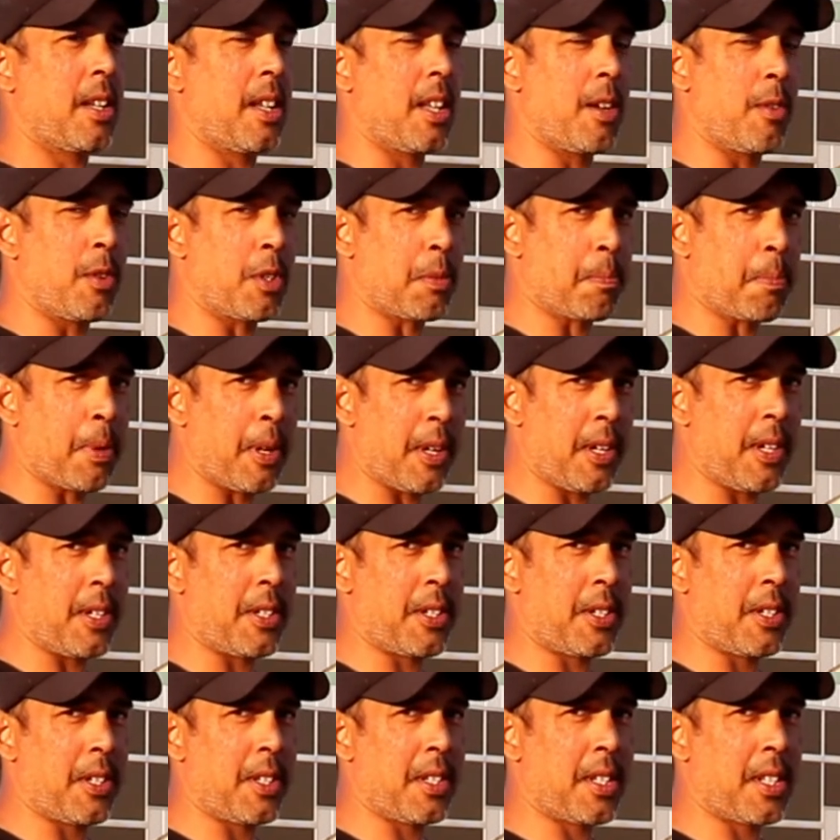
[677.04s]
it was
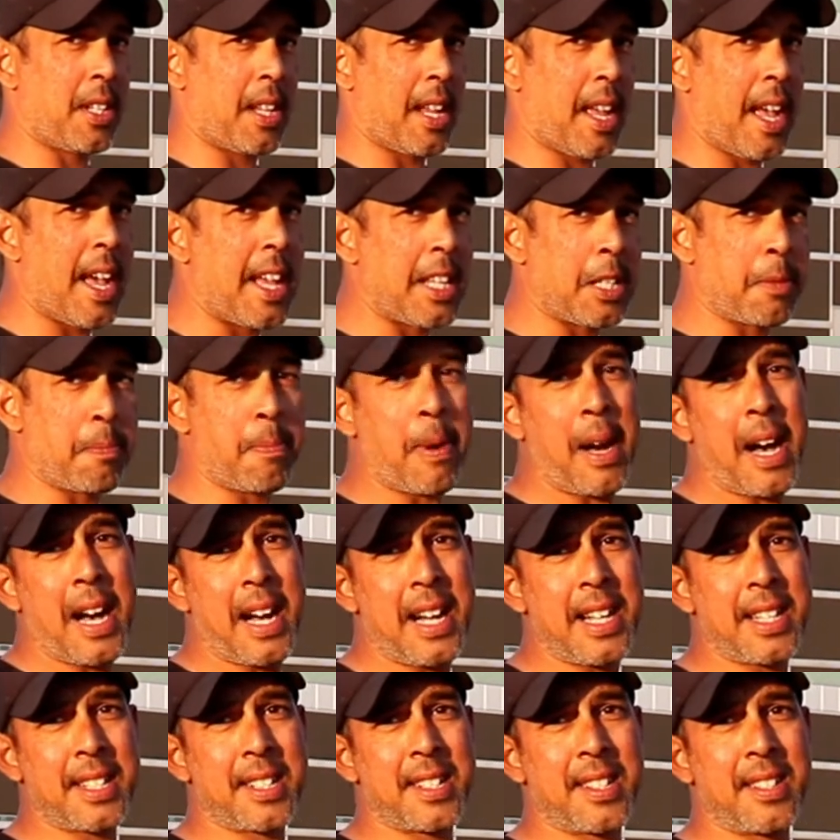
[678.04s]
purchased, has
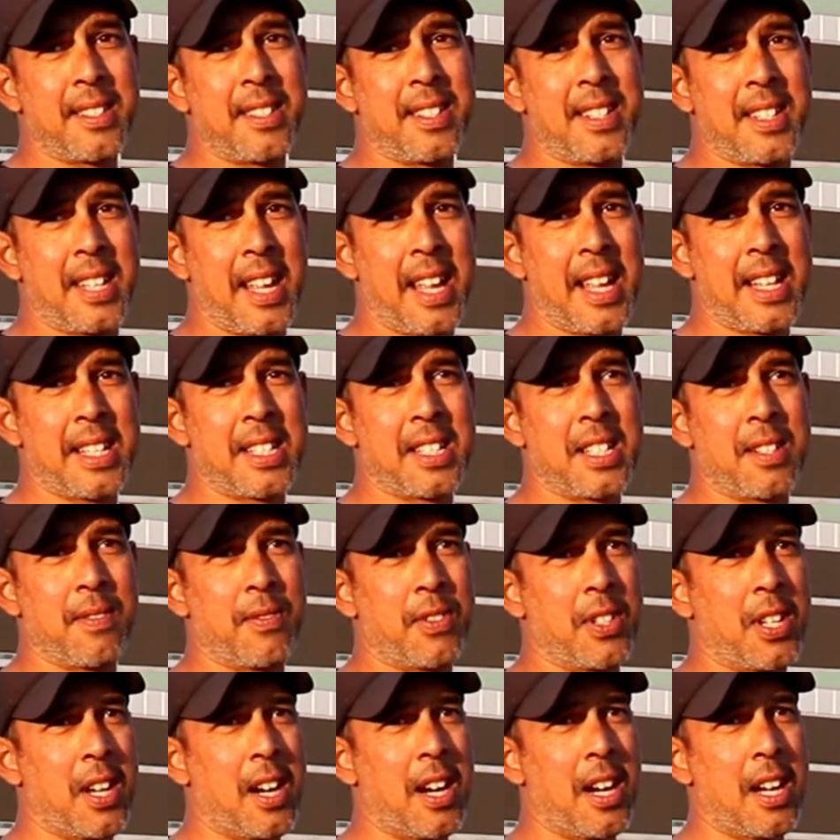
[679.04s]
passed the test
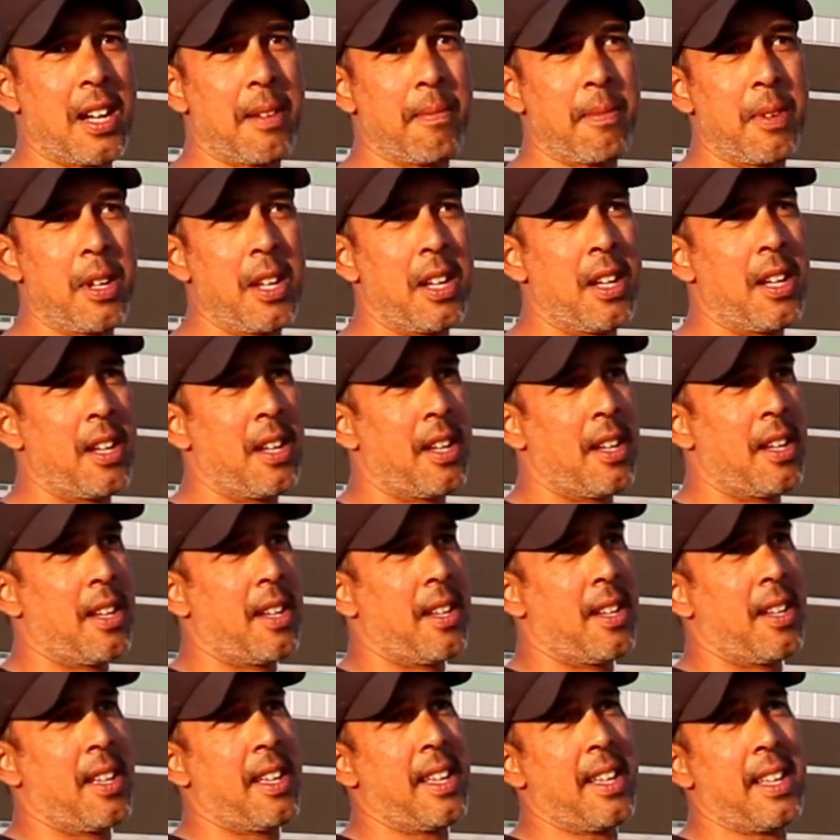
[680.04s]
of time.
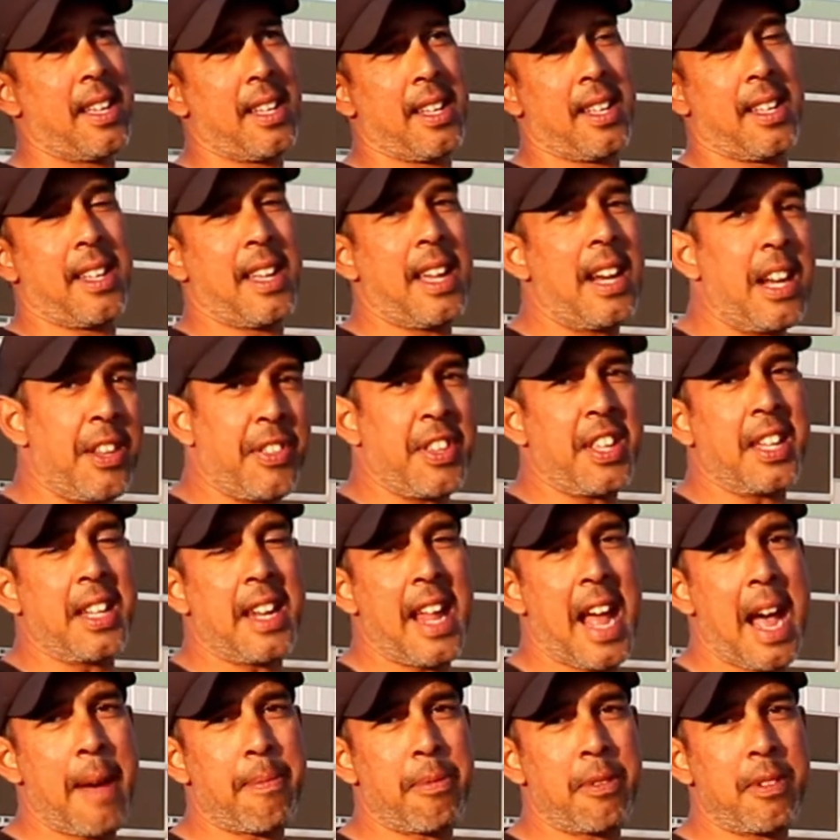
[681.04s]
Anything can
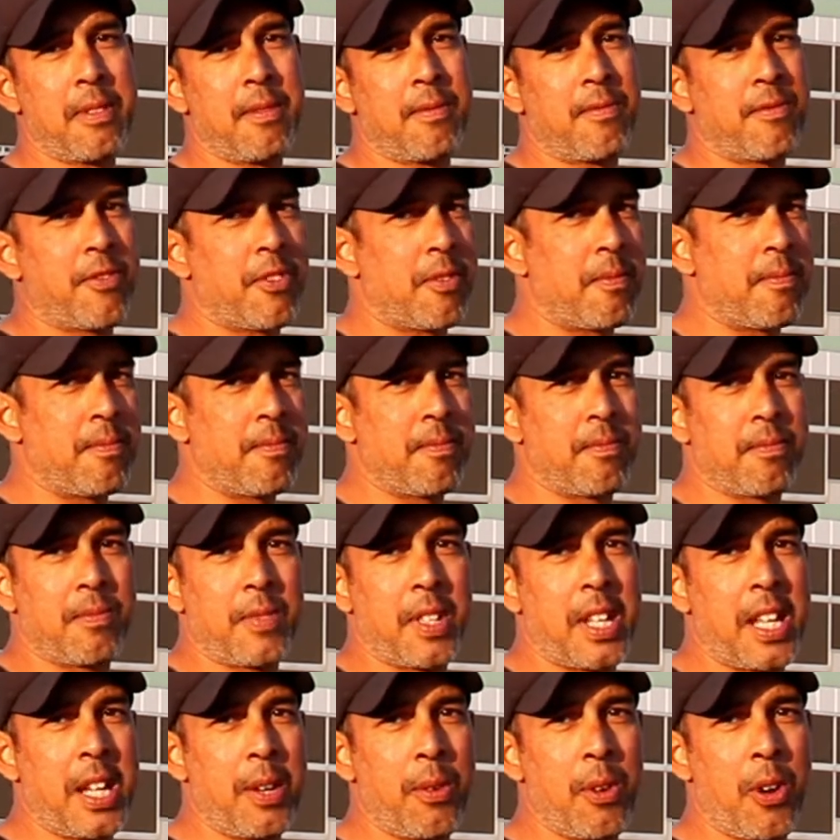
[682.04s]
happen from
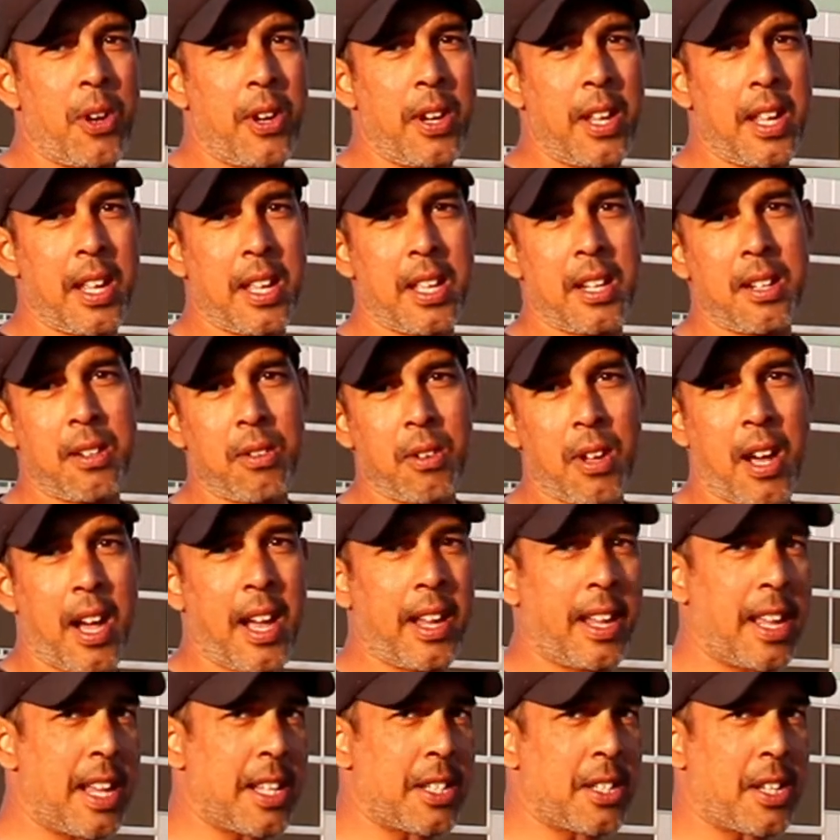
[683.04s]
here on in. I
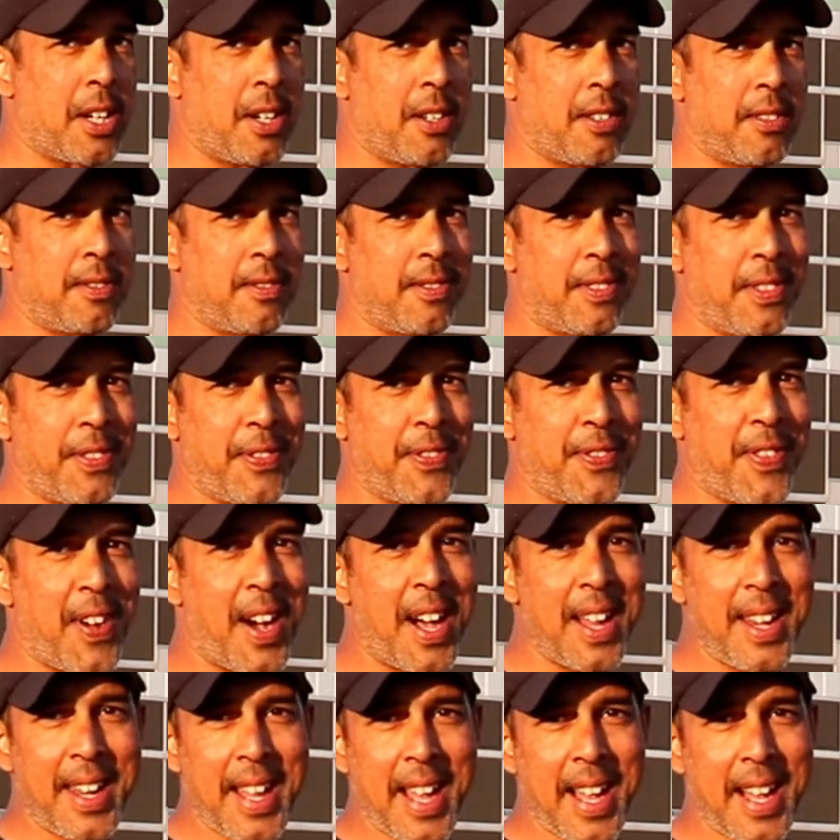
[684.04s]
guess I'll
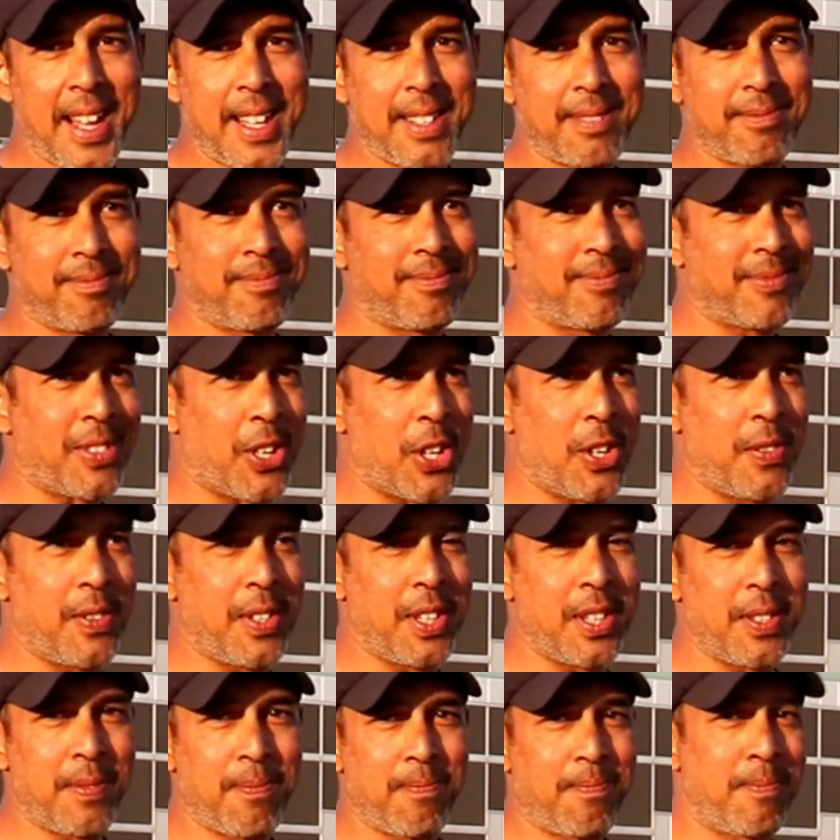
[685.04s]
find out over
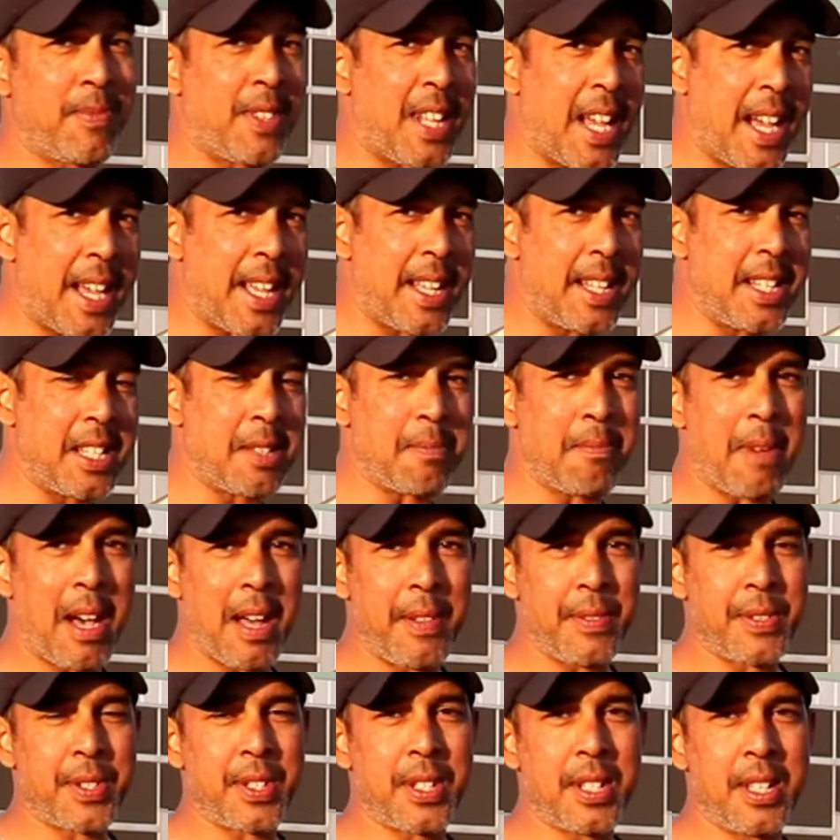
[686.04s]
the days,
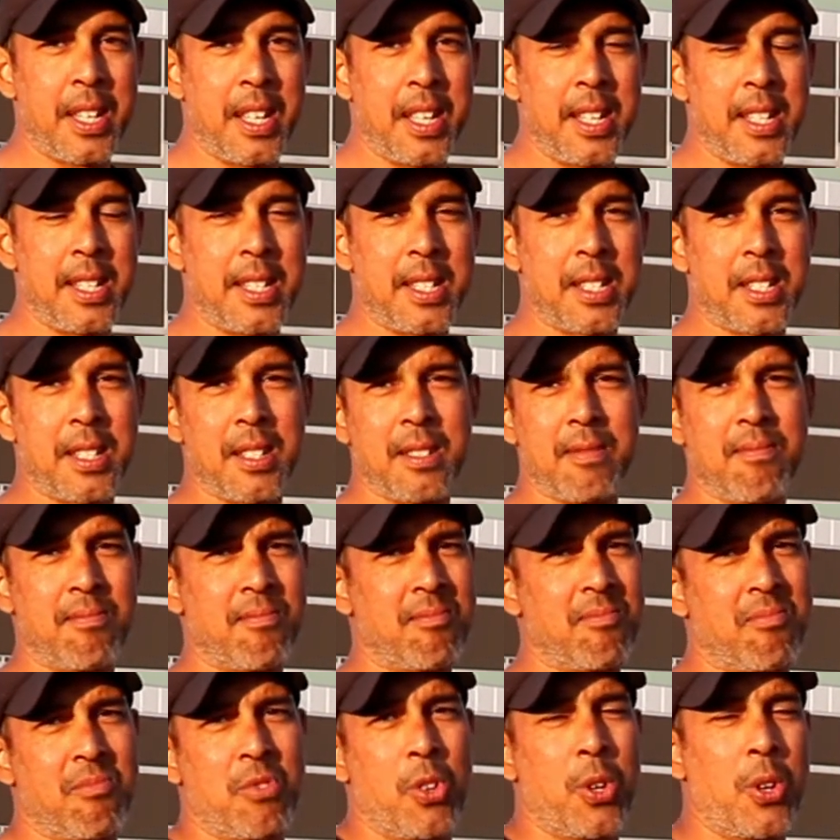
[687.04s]
months, years,
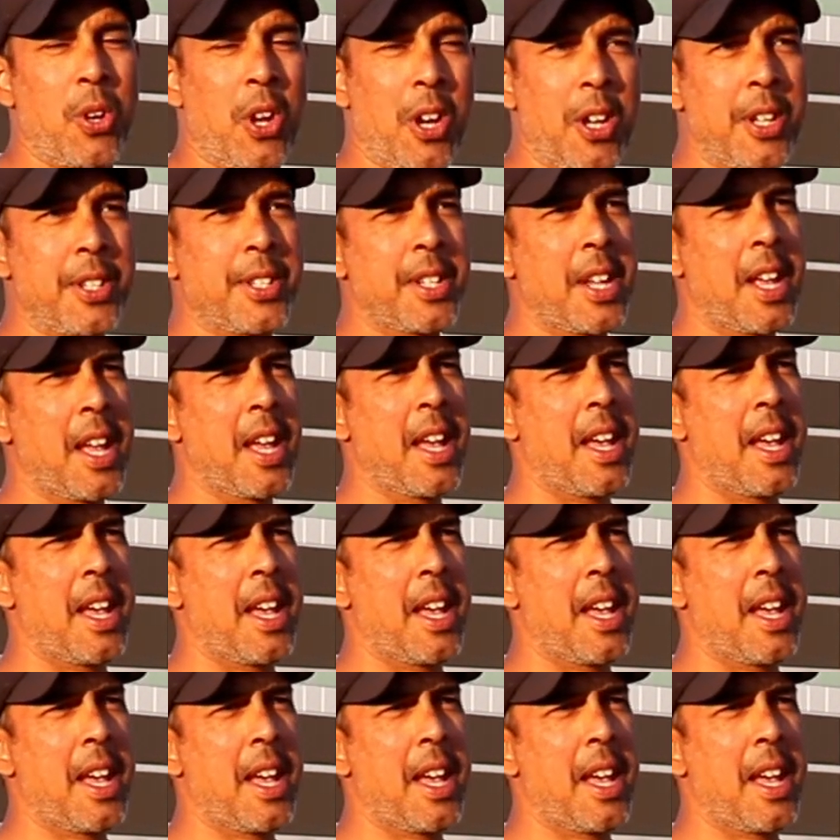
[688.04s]
who knows.